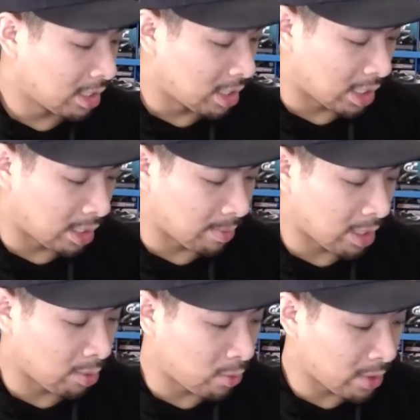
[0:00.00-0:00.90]

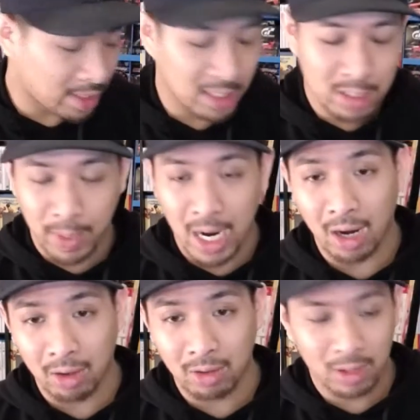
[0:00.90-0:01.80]
And with this
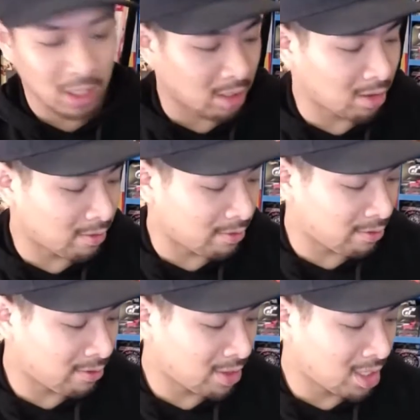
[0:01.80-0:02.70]
pile of
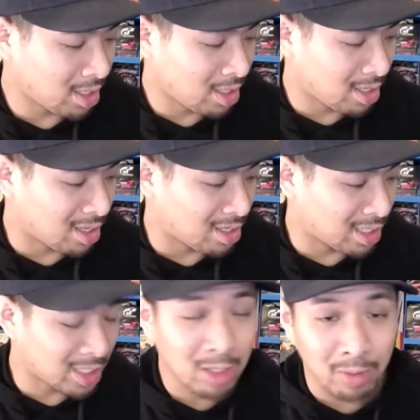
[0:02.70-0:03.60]

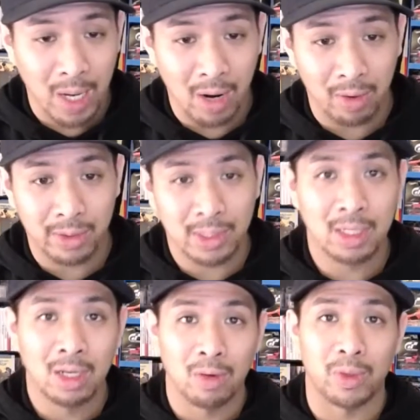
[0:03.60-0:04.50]
Nintendo Powers,
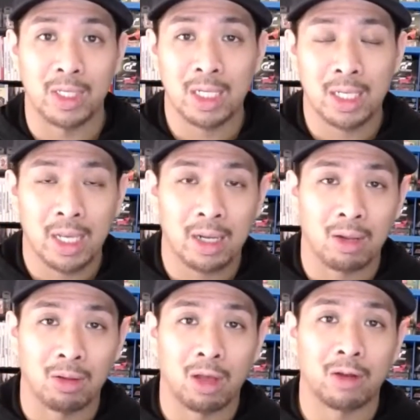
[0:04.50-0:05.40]
we did get a
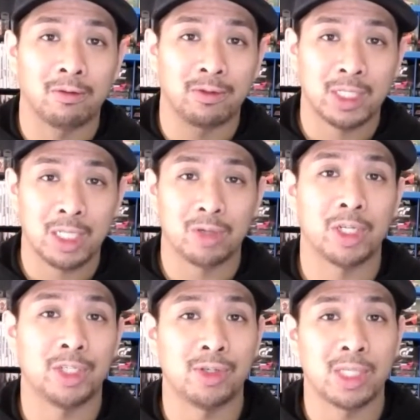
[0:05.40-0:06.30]
lot of single
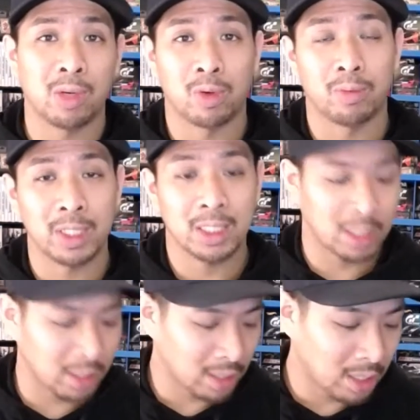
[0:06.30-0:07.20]
issues that were
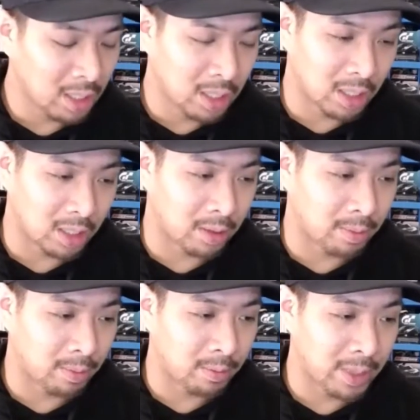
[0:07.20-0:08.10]
missing.
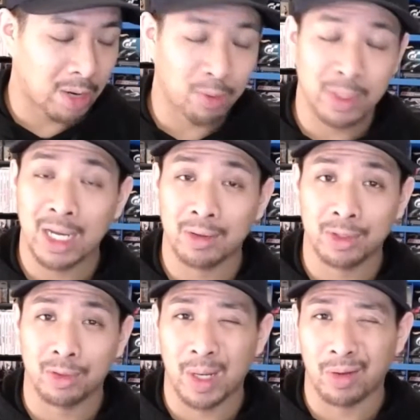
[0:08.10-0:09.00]
Now we're down
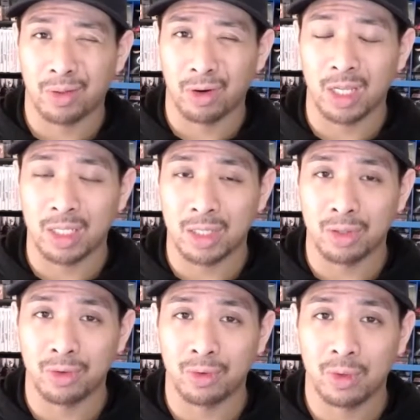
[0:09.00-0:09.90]
to about
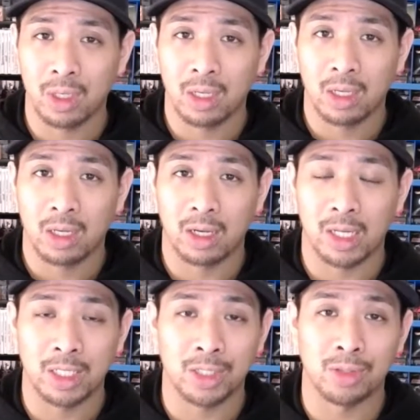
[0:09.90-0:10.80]
32
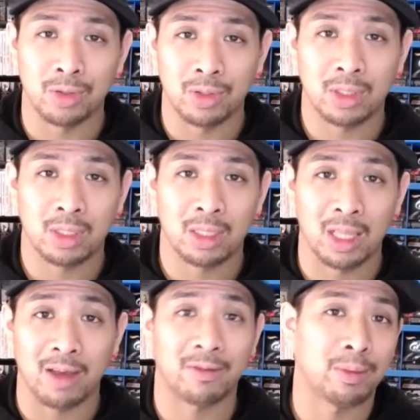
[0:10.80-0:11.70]
issues
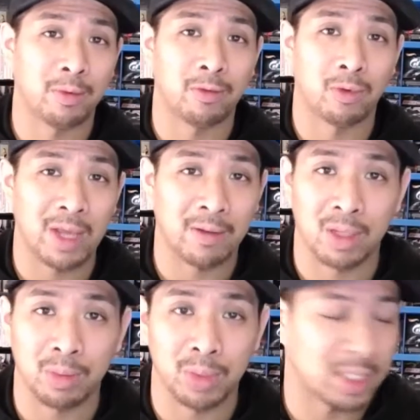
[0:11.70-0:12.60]
left before we have a
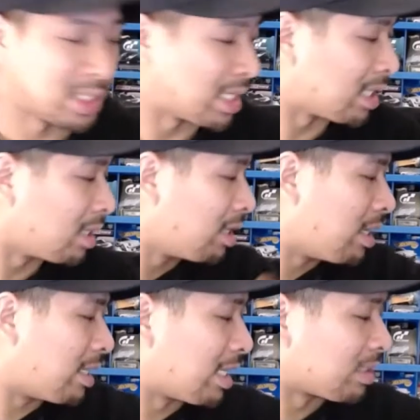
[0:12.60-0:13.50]
complete set.
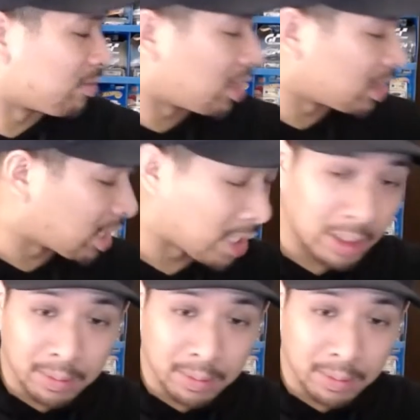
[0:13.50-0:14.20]
and that's very exciting.